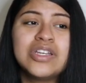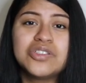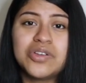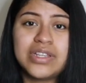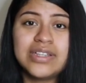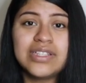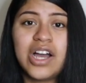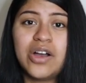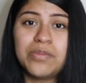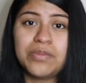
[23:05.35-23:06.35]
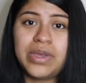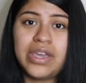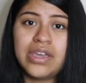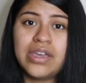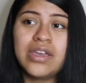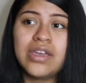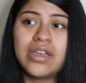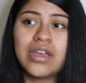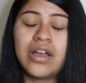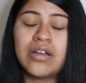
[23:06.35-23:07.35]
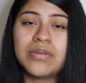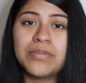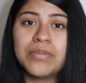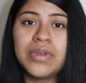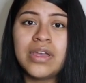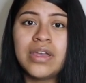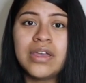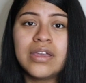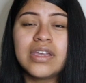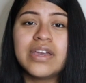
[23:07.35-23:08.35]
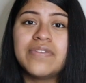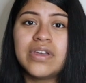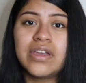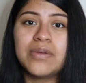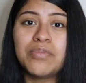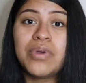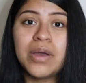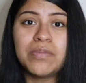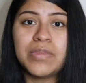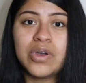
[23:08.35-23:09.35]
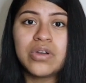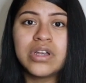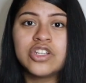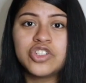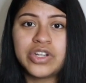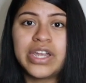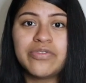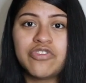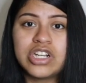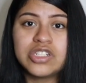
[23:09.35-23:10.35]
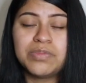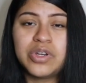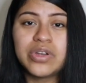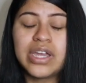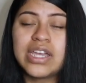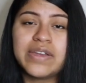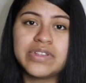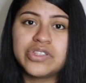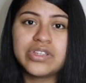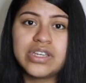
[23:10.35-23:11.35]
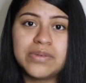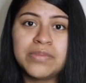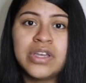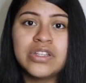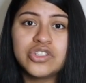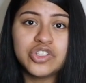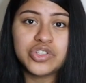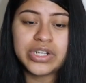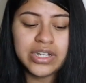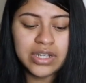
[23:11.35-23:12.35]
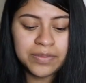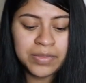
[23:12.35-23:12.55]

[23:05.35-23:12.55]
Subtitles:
So this helped me give him pump milk, straight fresh milk, and give it to him to drink.